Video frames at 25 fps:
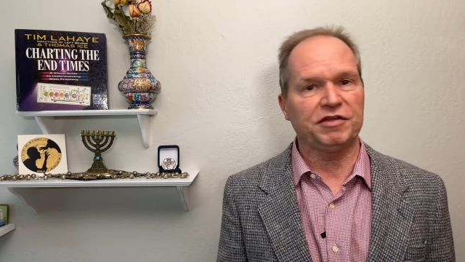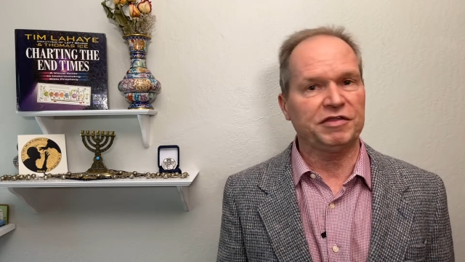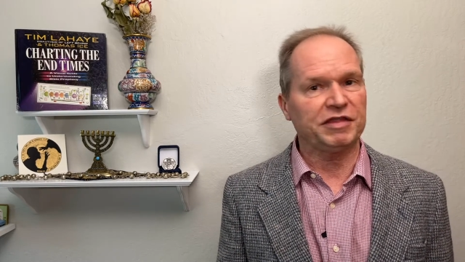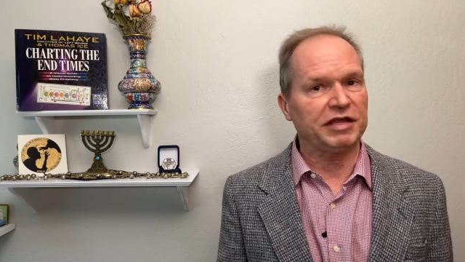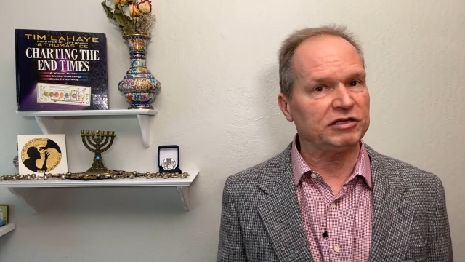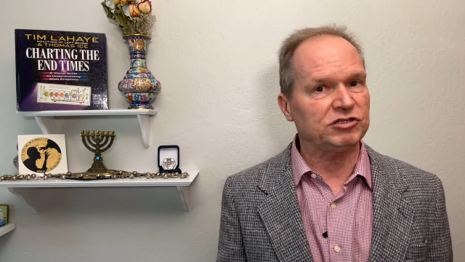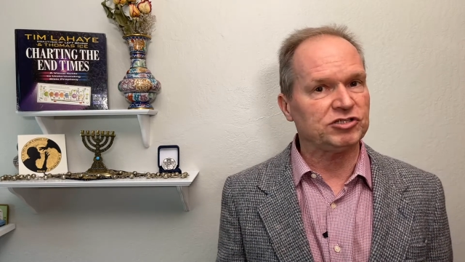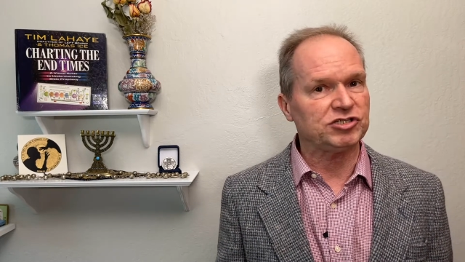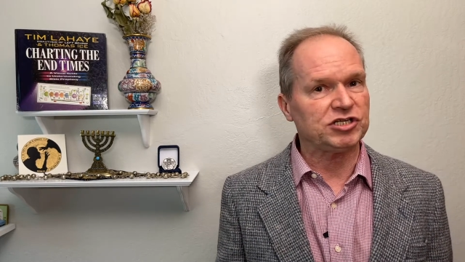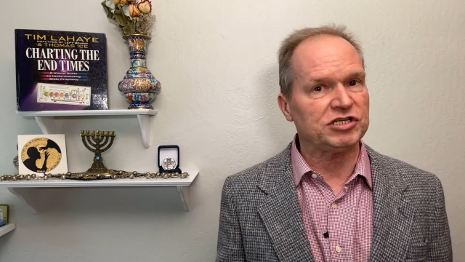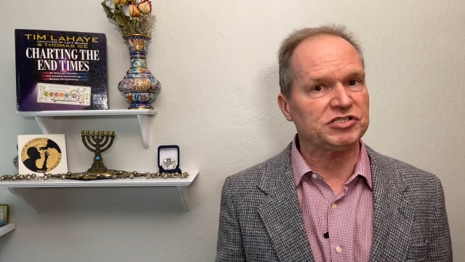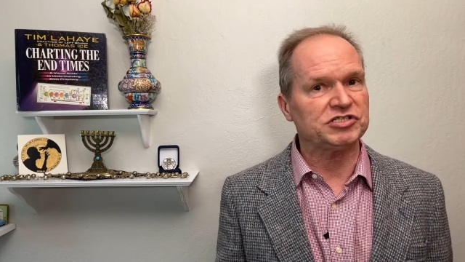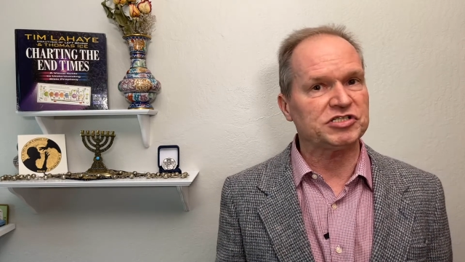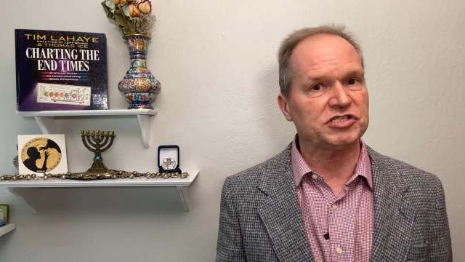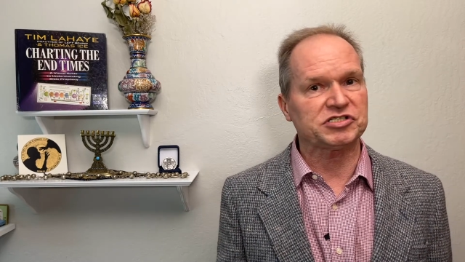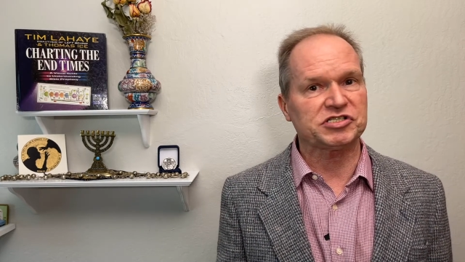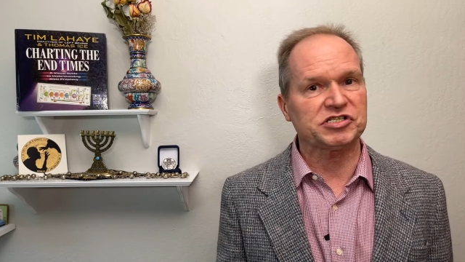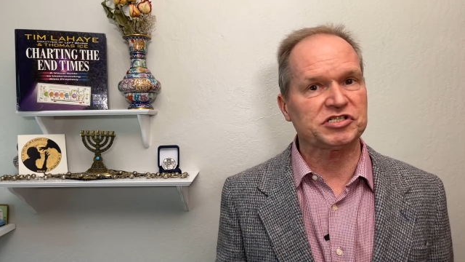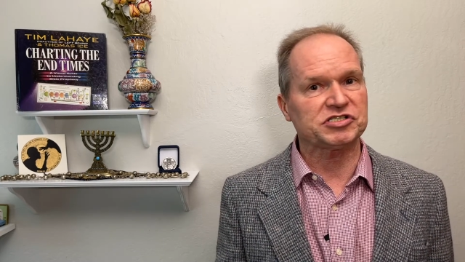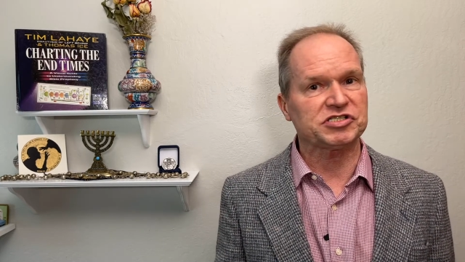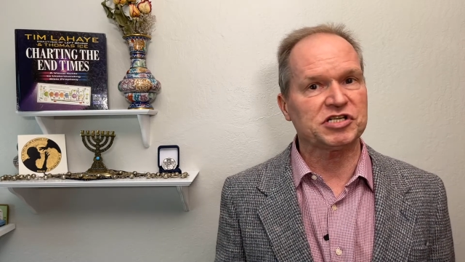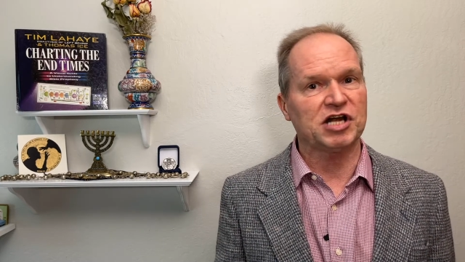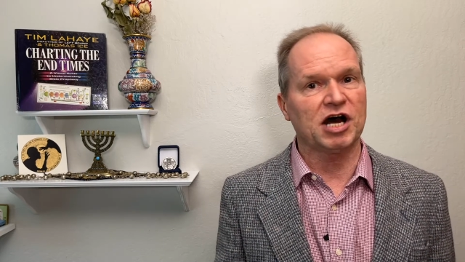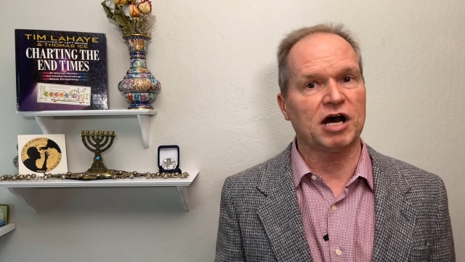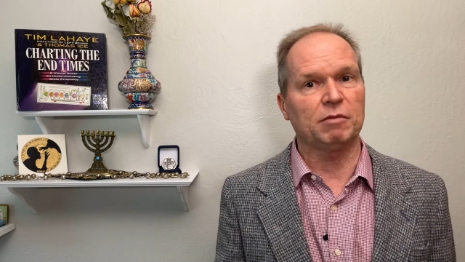that Jesus
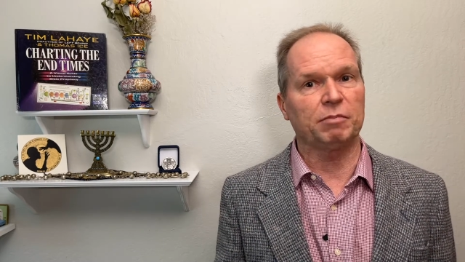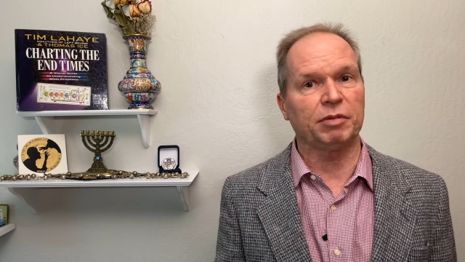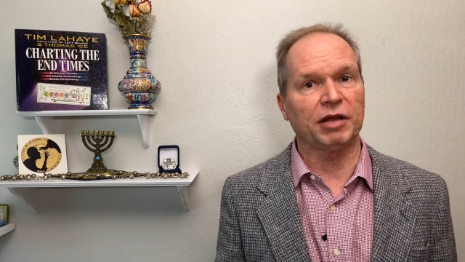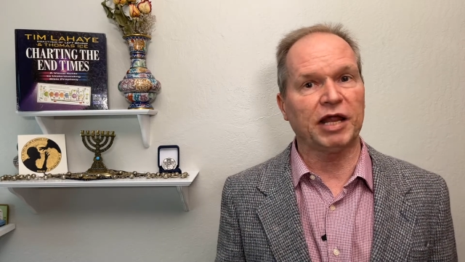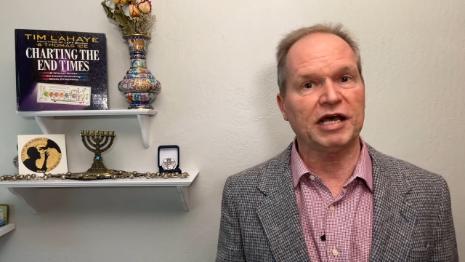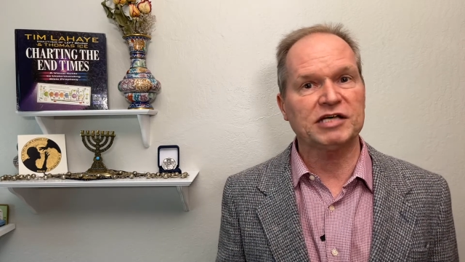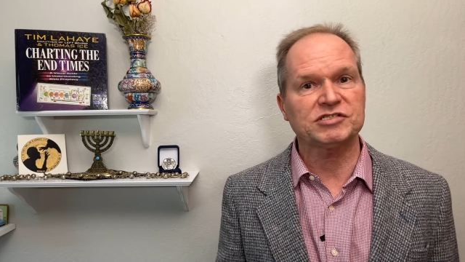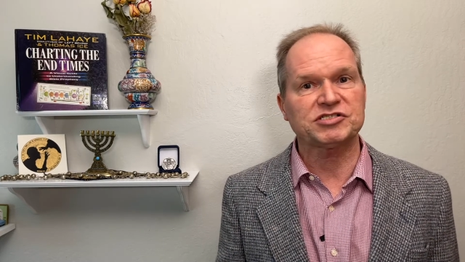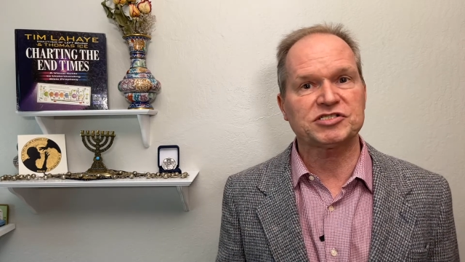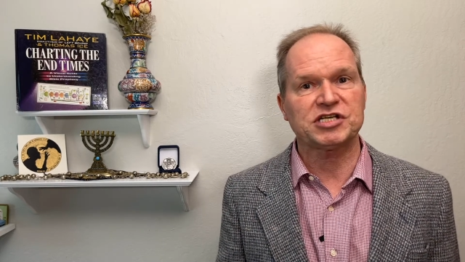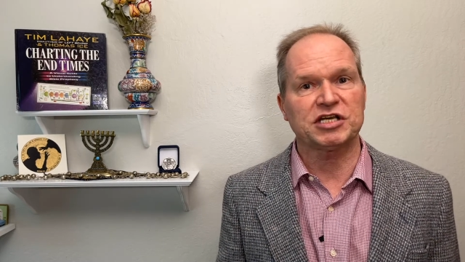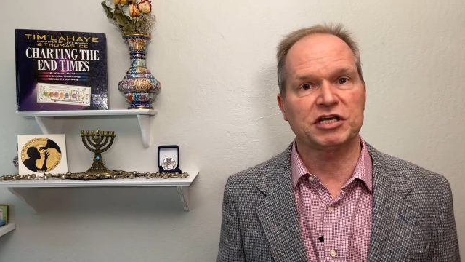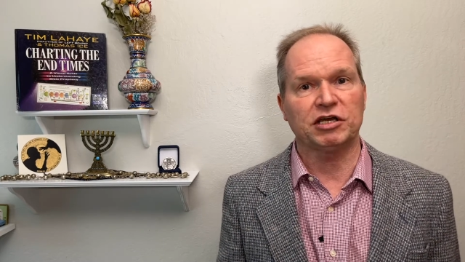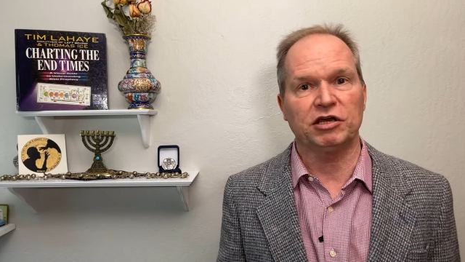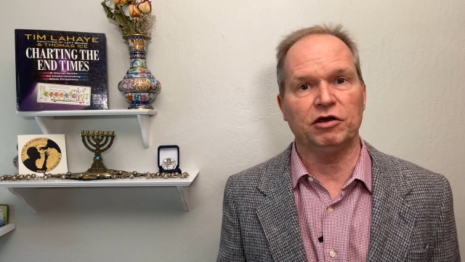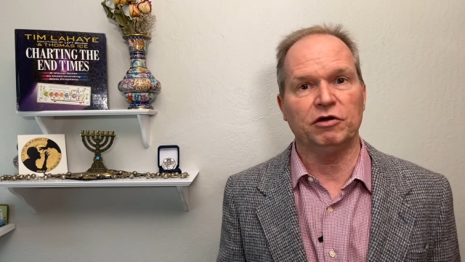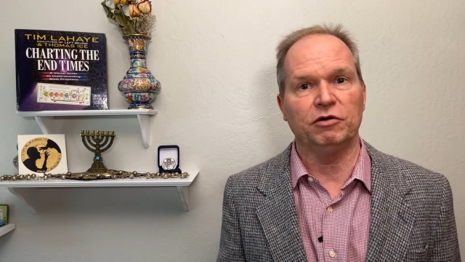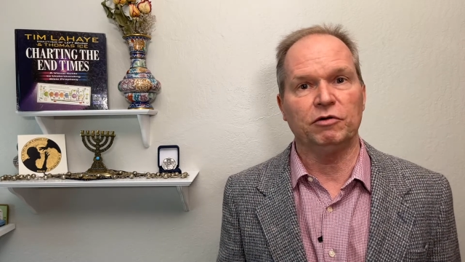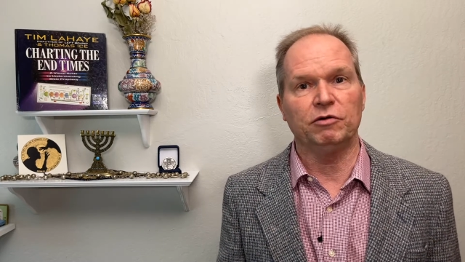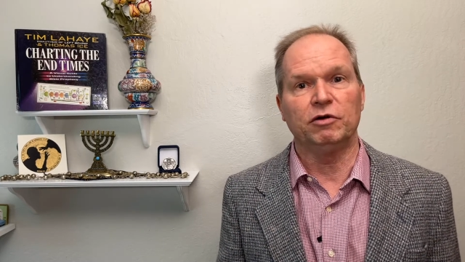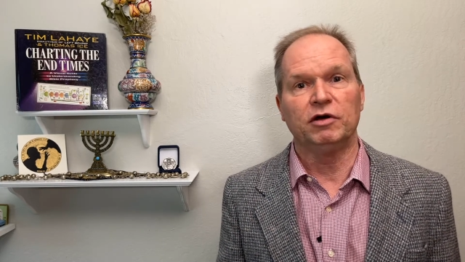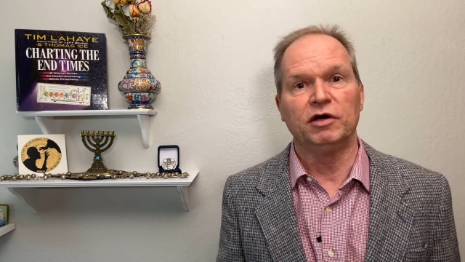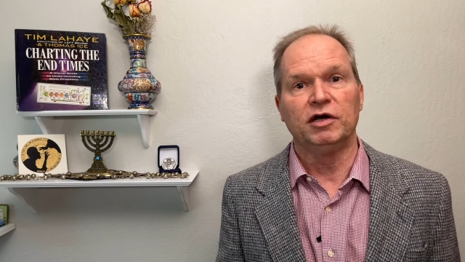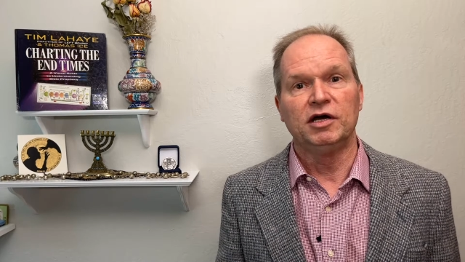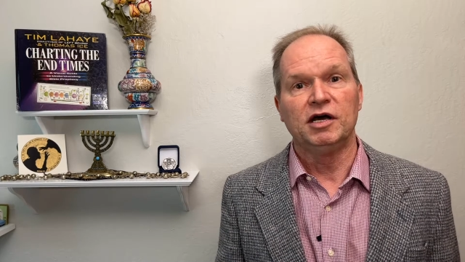is not blessing
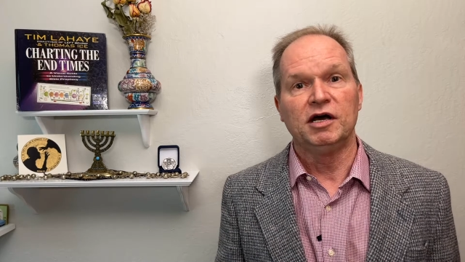you.